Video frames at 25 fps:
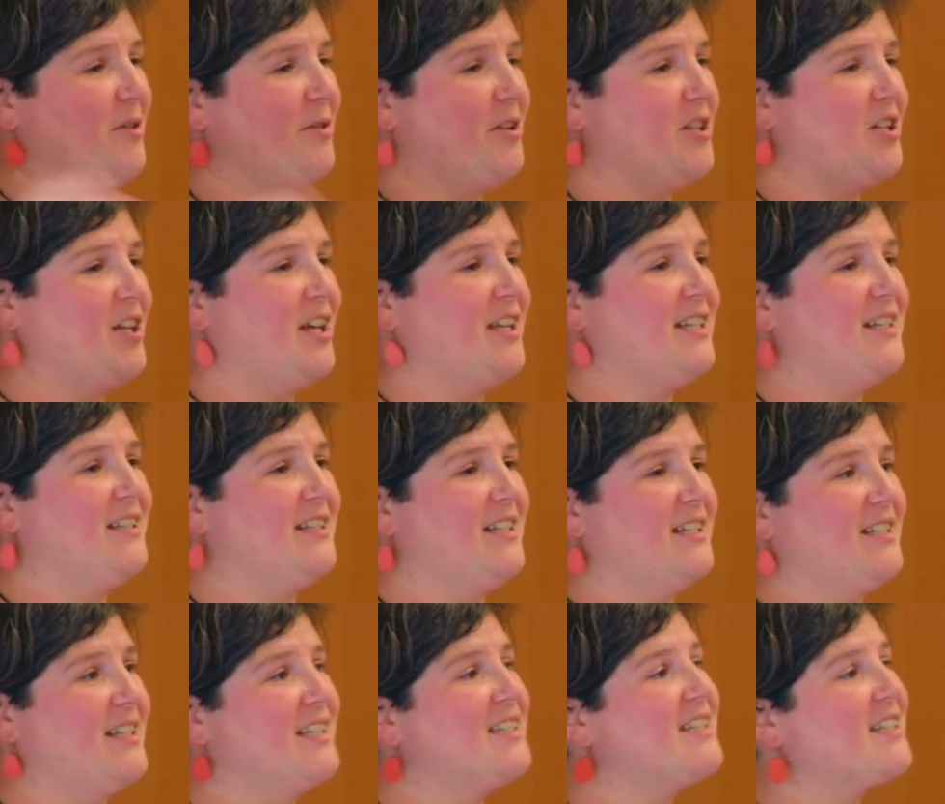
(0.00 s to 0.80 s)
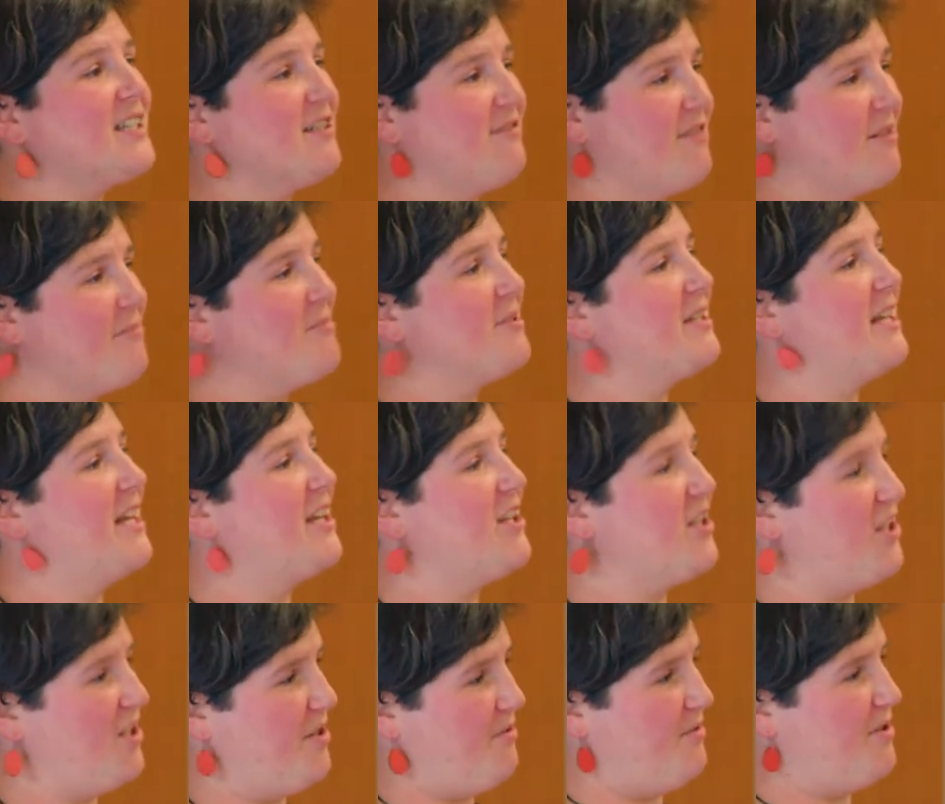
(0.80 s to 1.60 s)
know, does this still
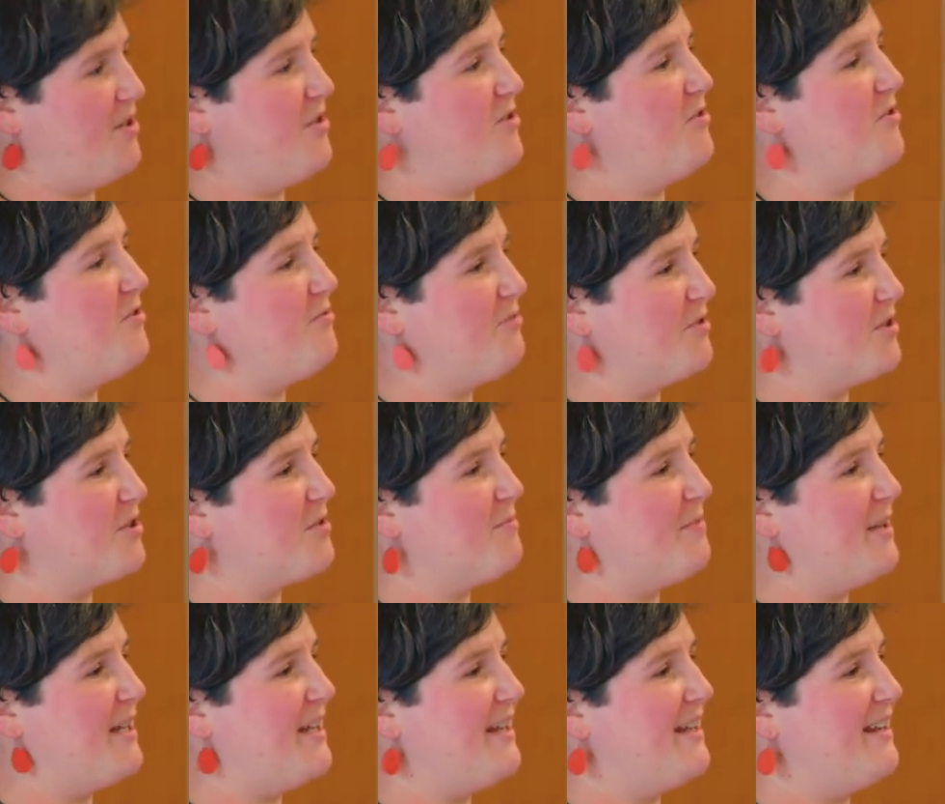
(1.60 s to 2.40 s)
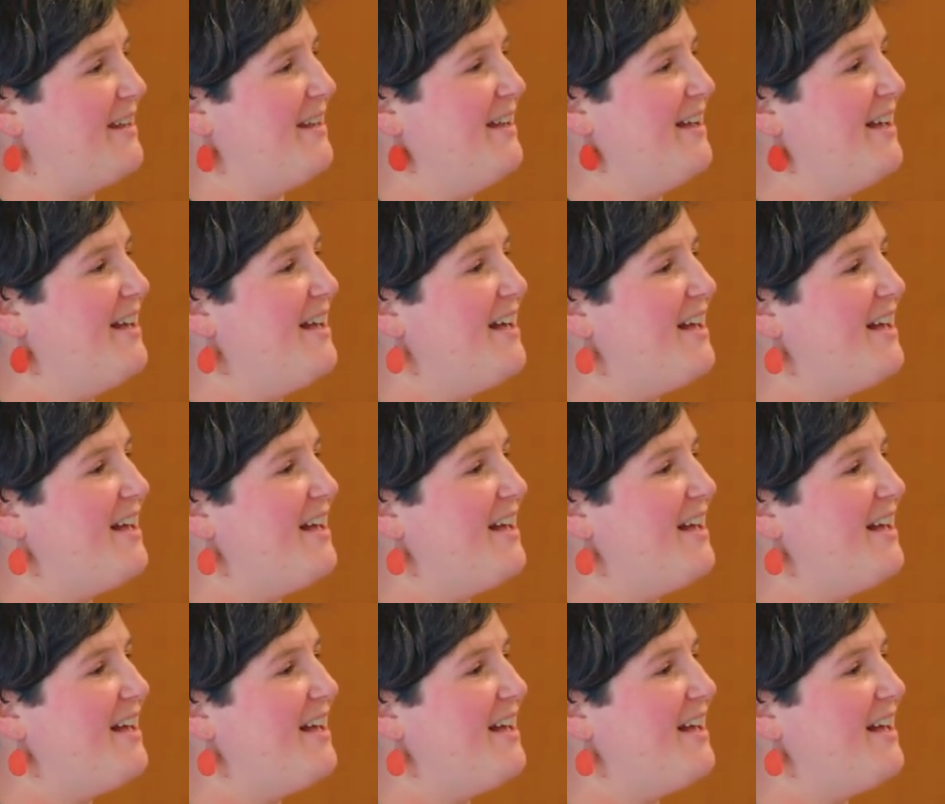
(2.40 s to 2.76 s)
represent you and who you want to be?